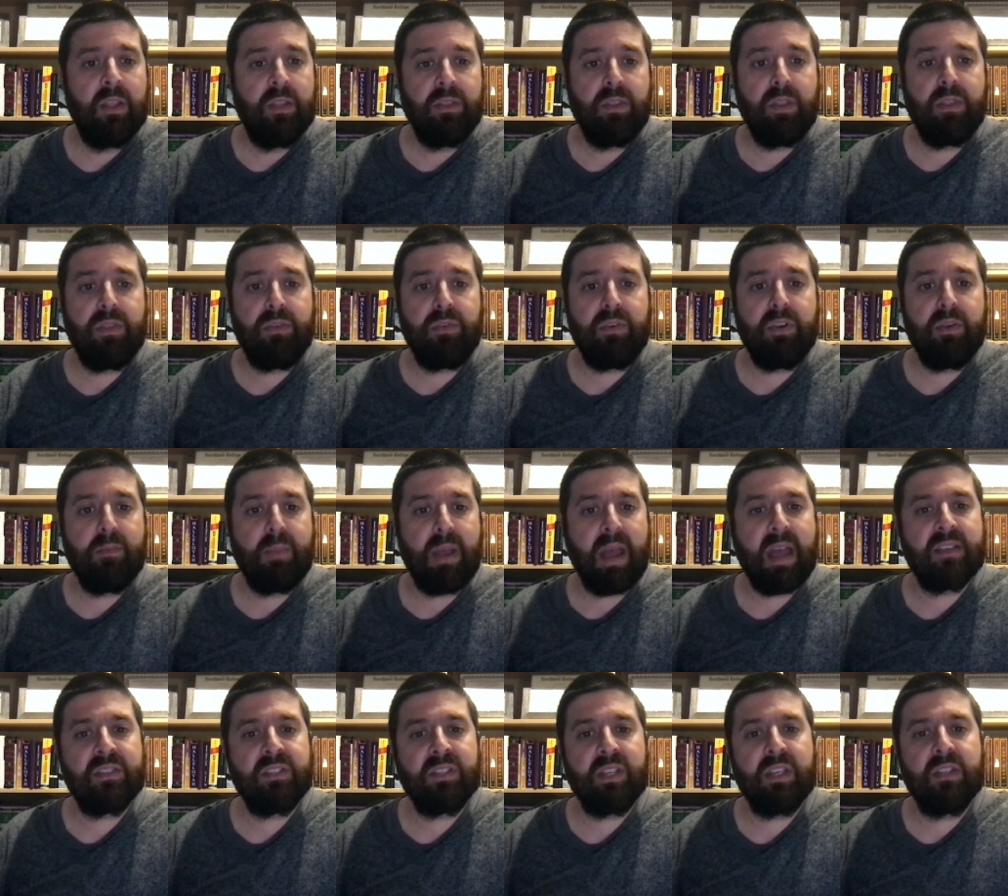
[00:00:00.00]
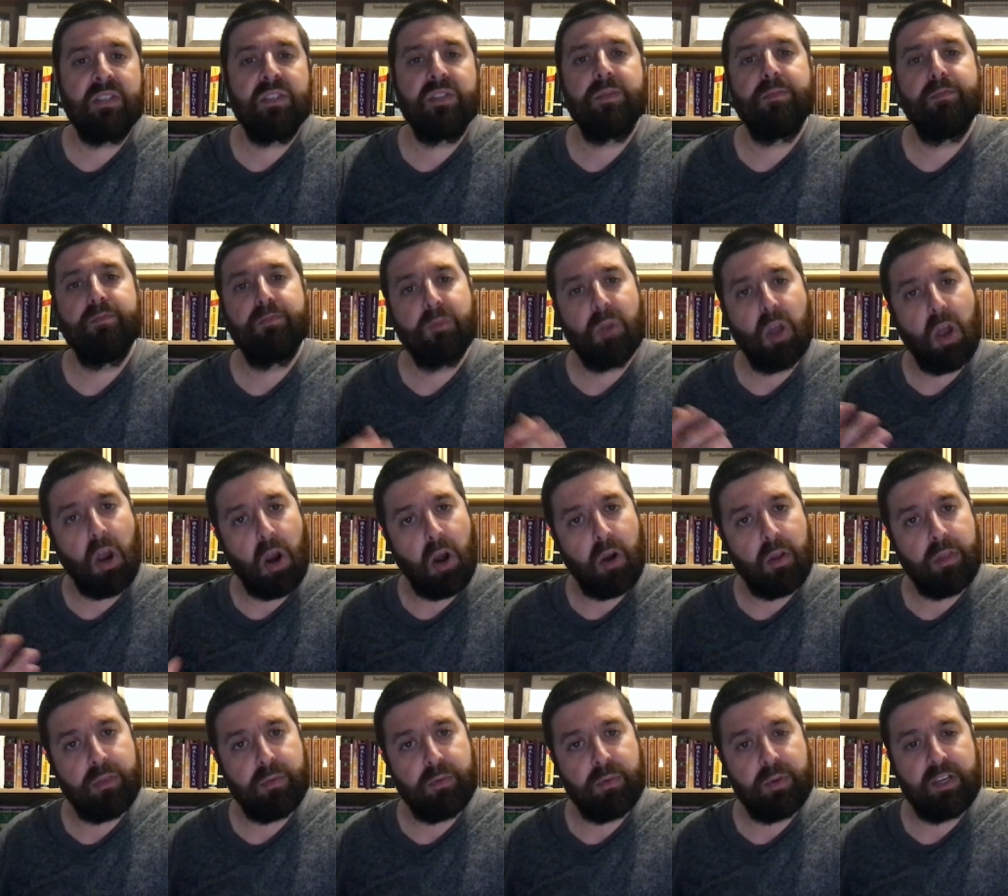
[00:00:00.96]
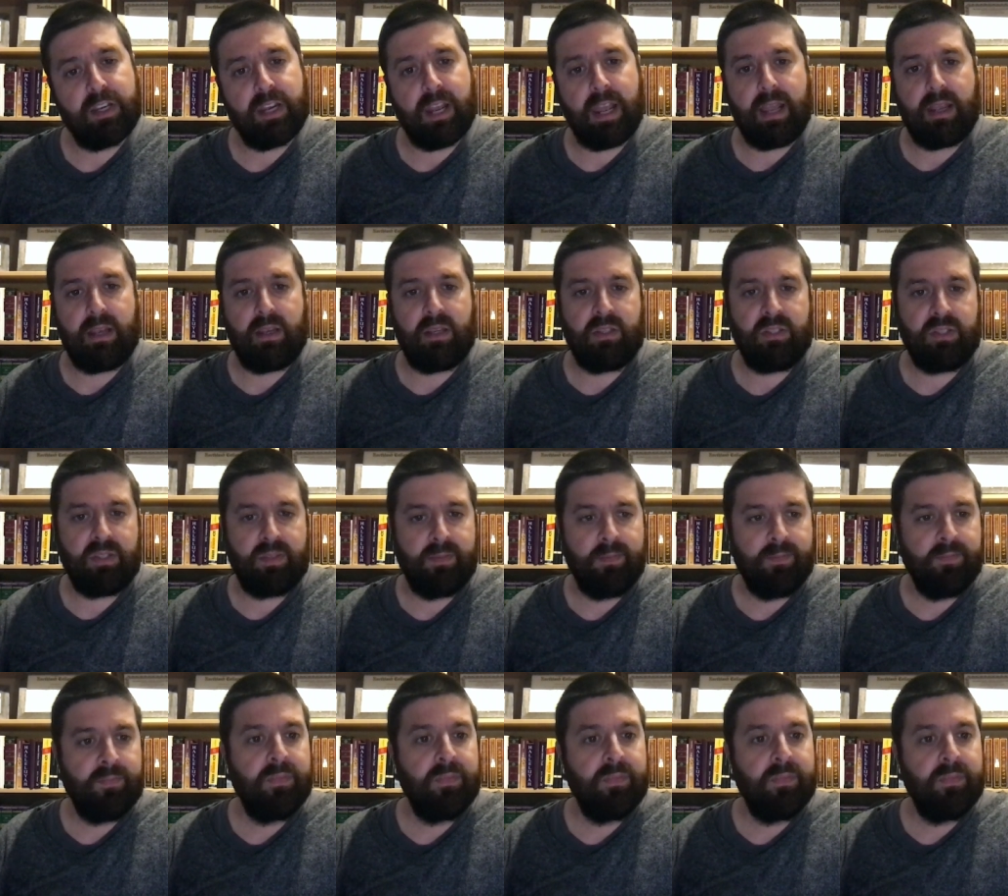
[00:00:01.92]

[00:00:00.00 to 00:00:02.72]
The three baskets are three days.